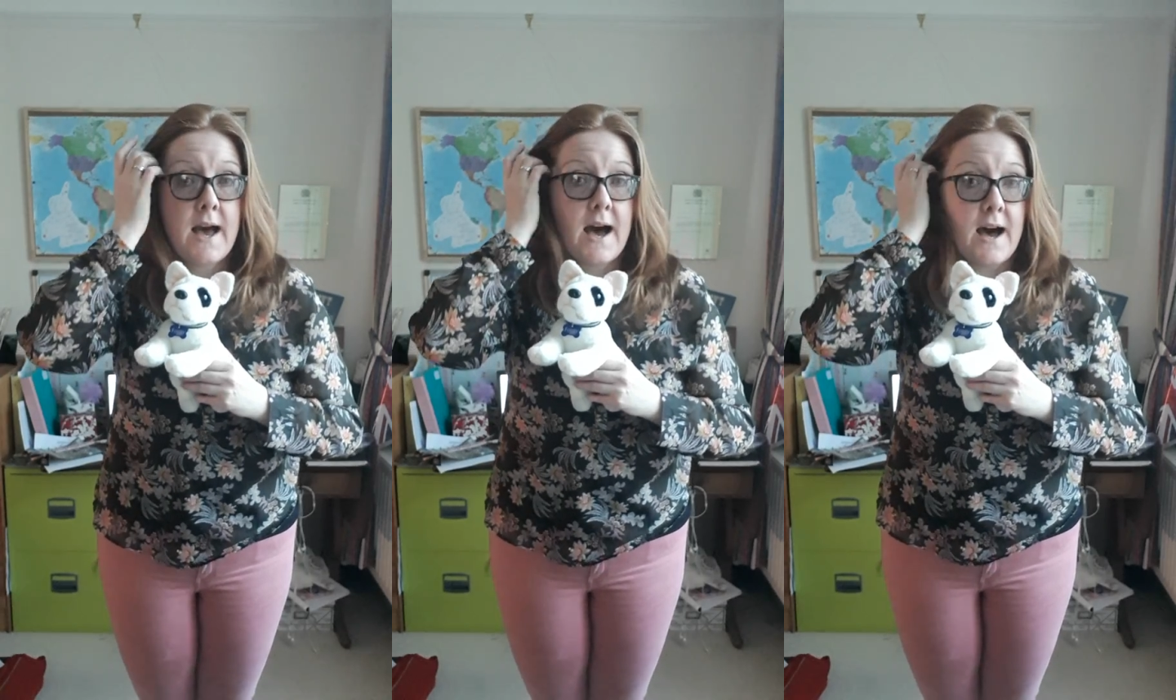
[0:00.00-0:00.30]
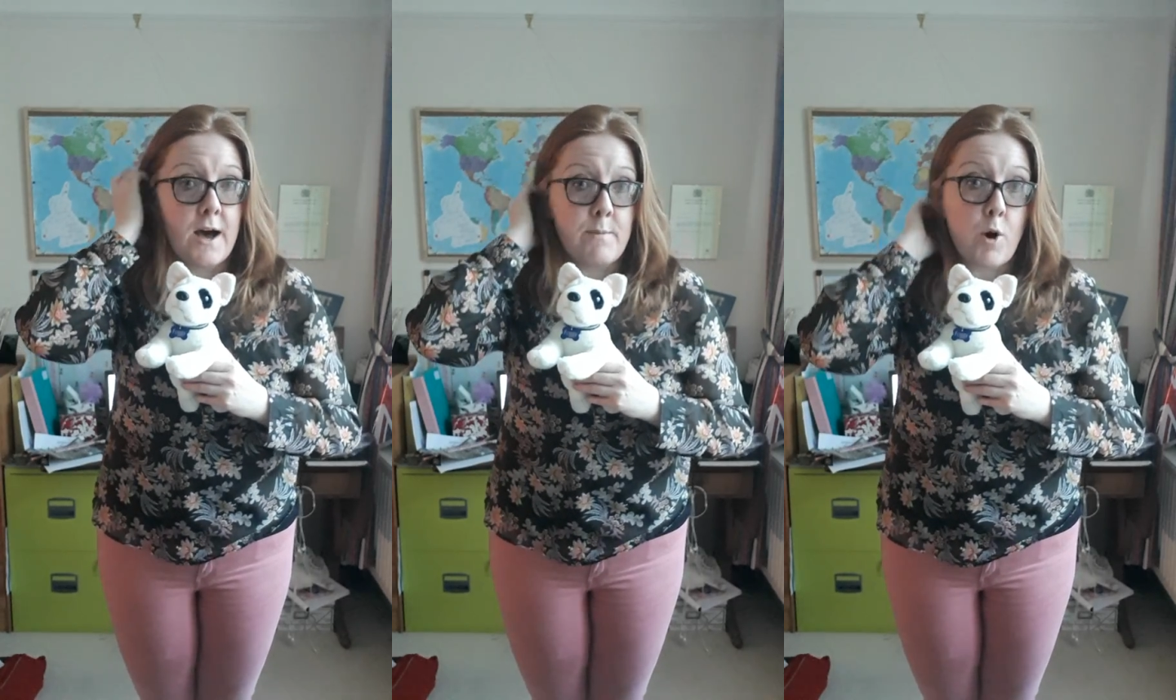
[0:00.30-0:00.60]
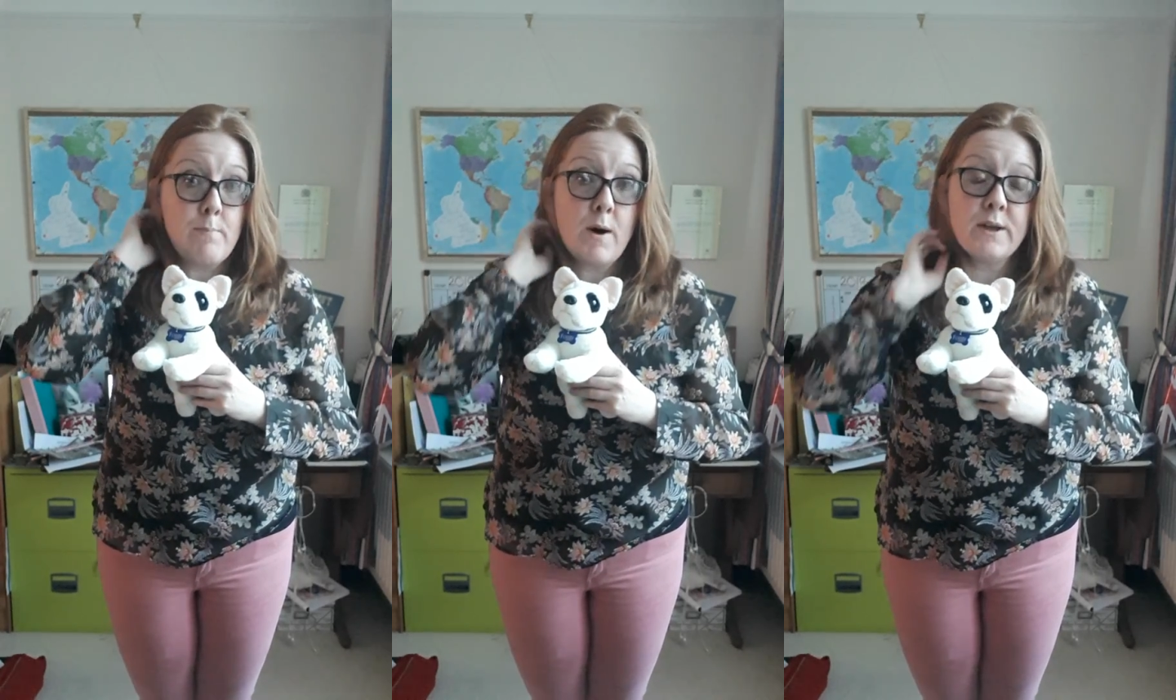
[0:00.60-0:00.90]

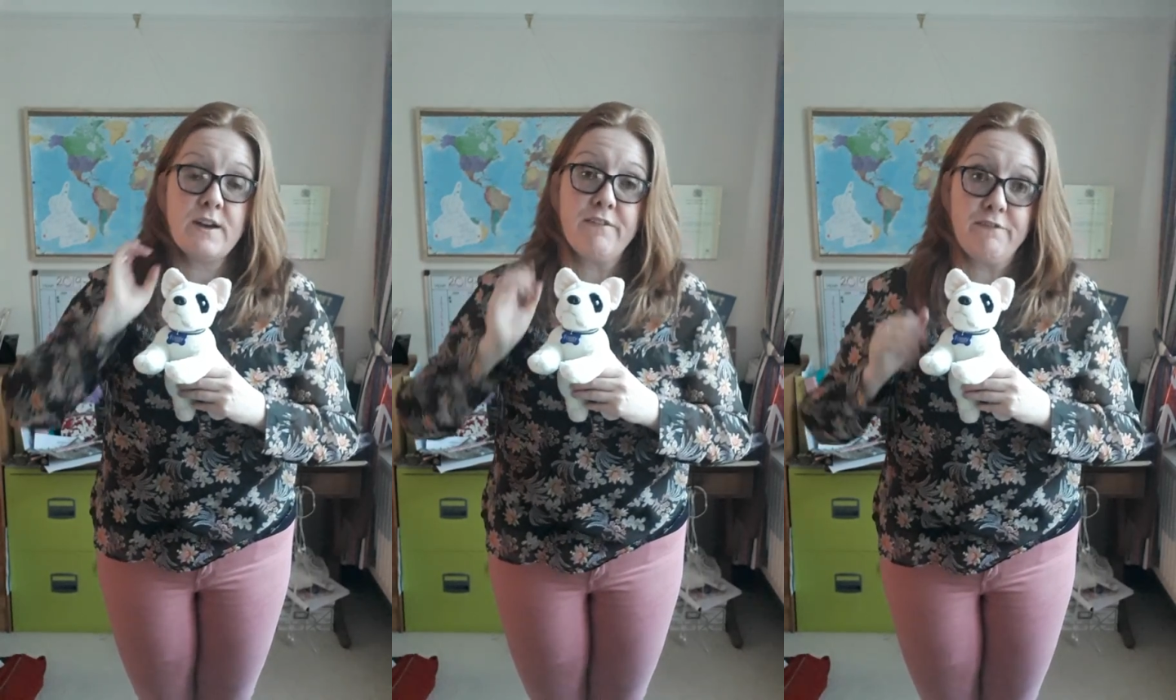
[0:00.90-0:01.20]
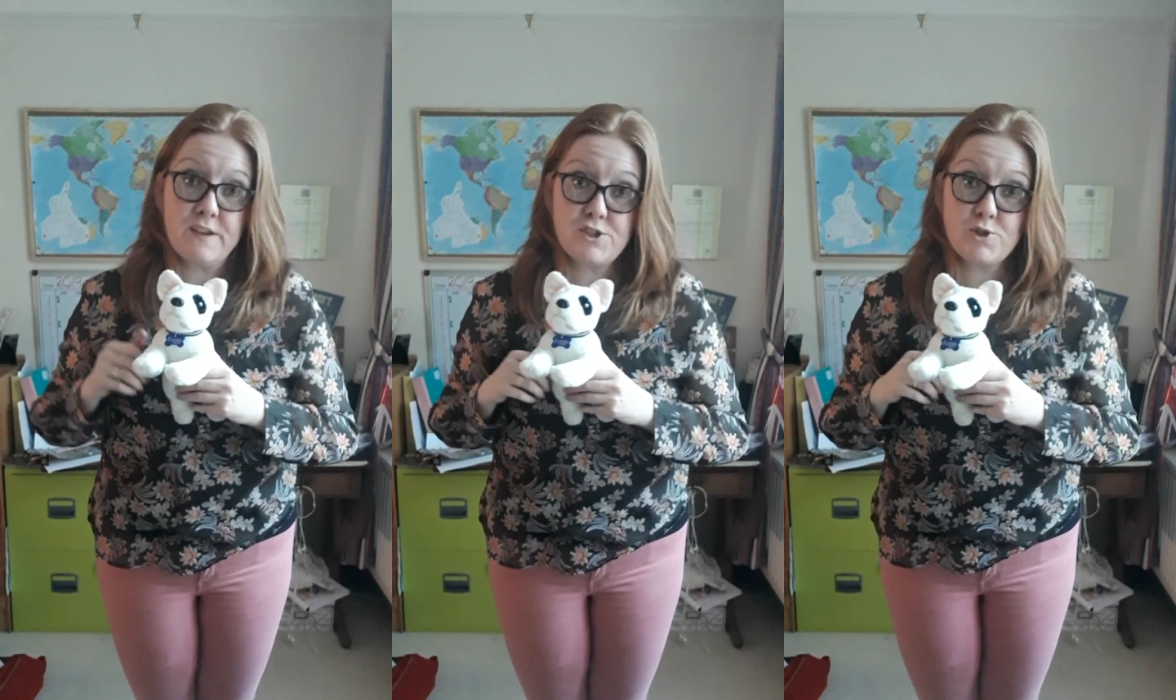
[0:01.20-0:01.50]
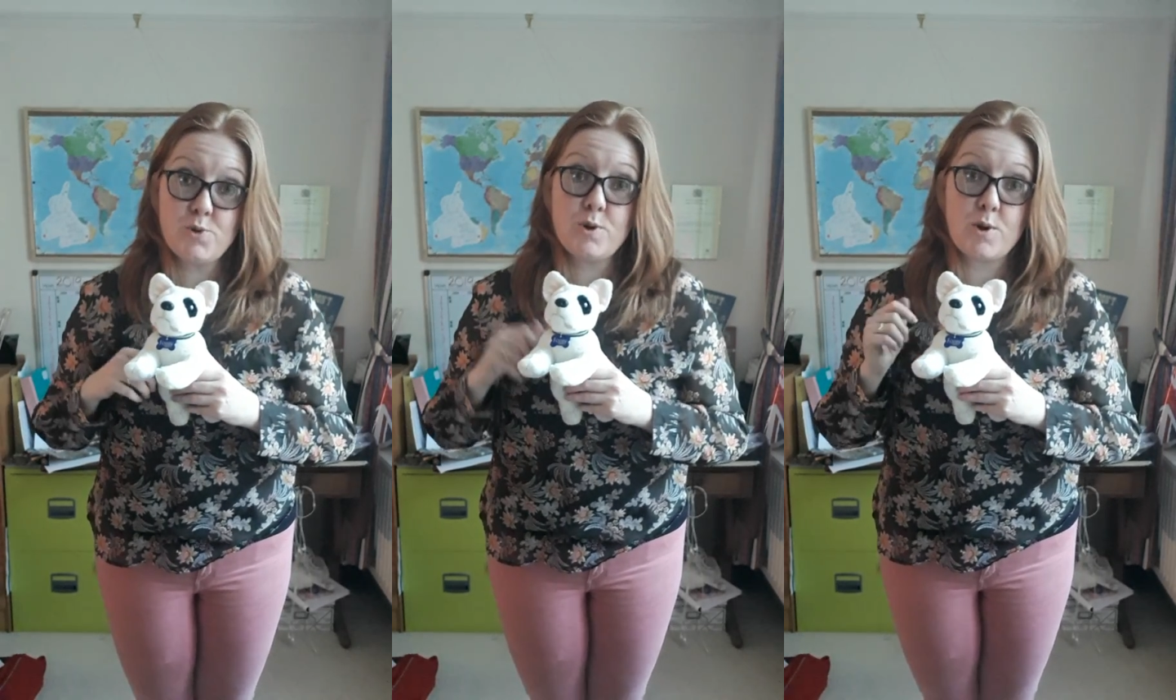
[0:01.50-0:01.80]
on my
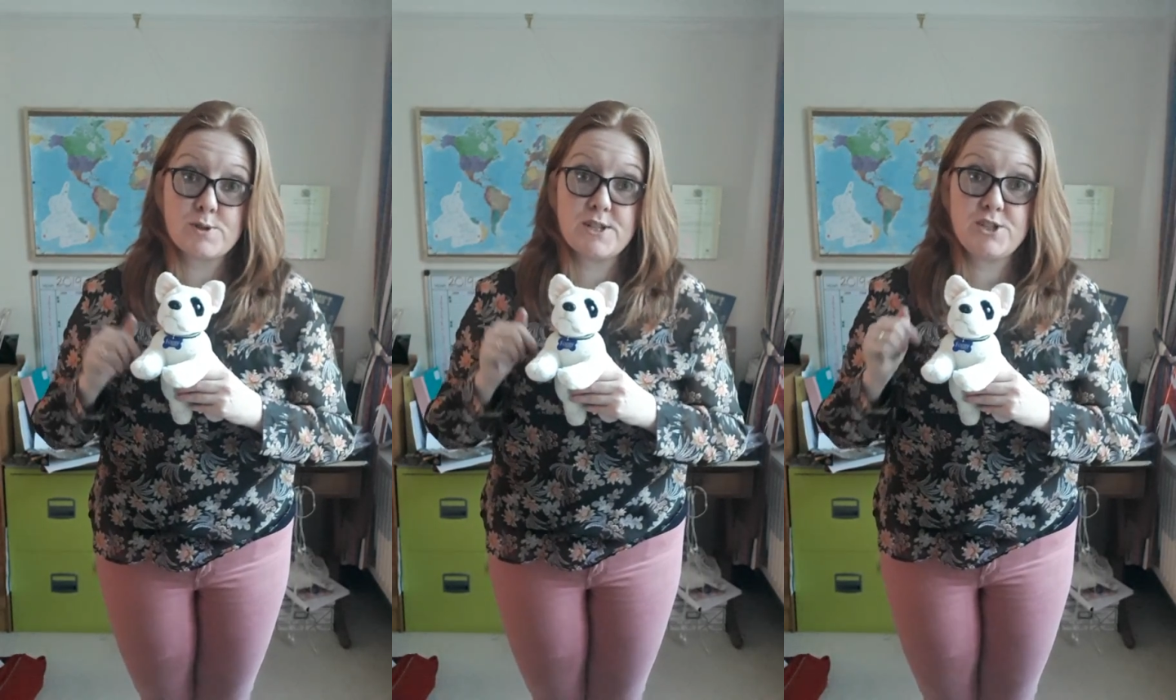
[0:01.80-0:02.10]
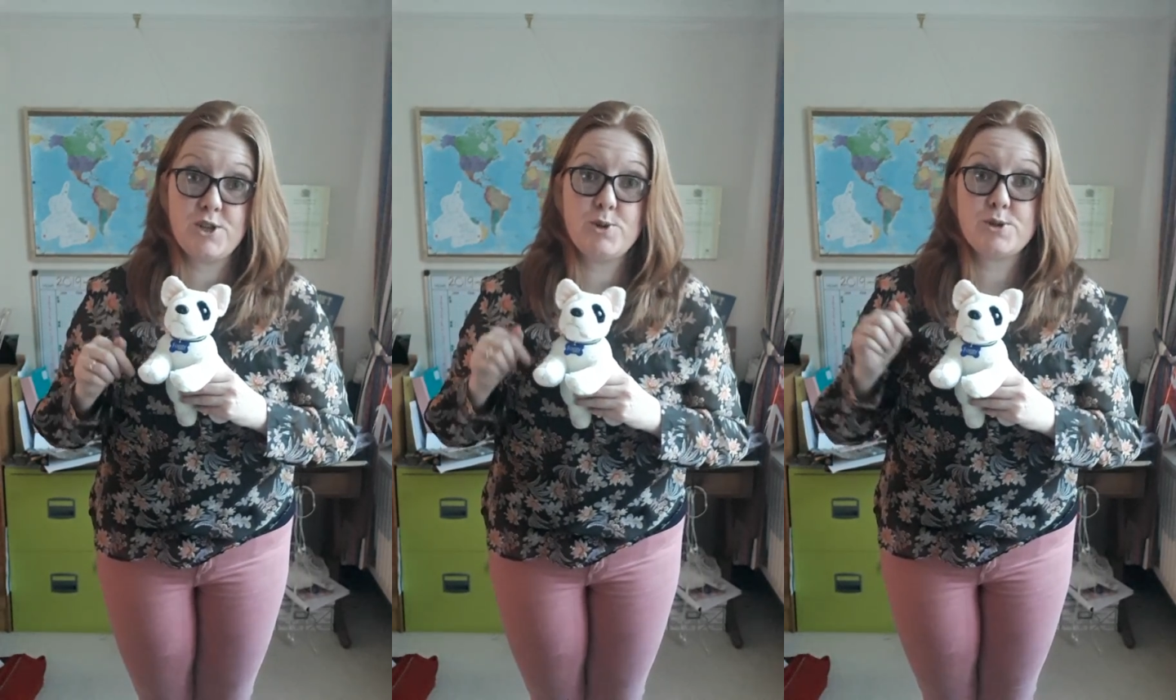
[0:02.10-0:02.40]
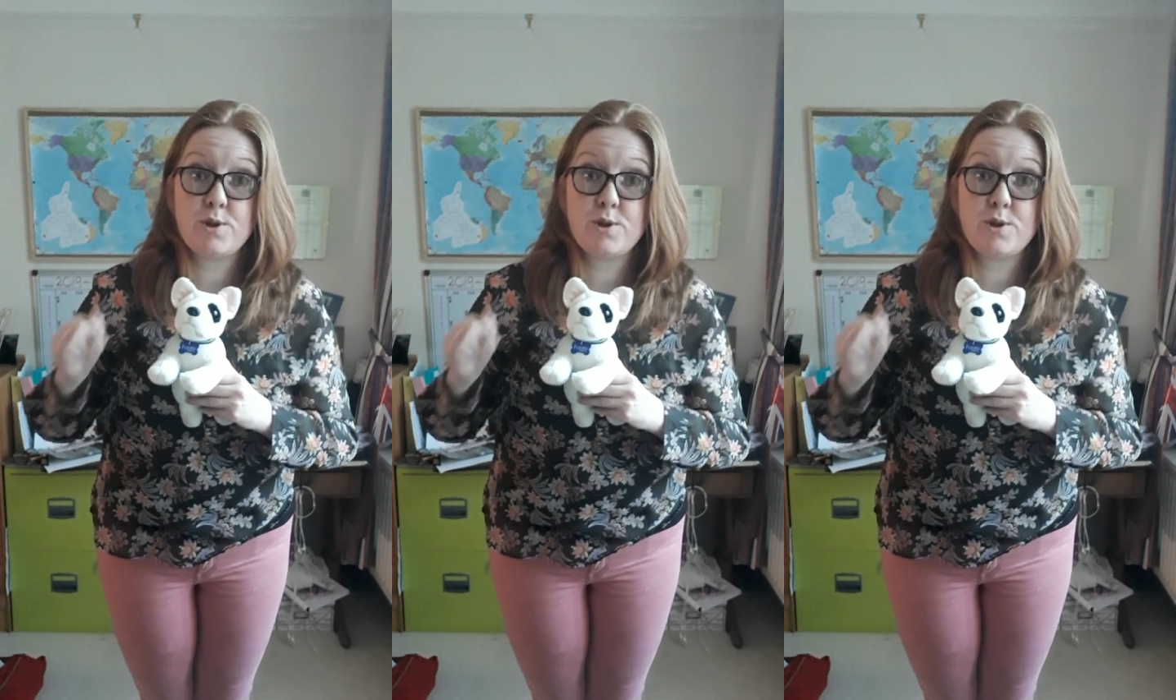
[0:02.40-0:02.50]
official constitution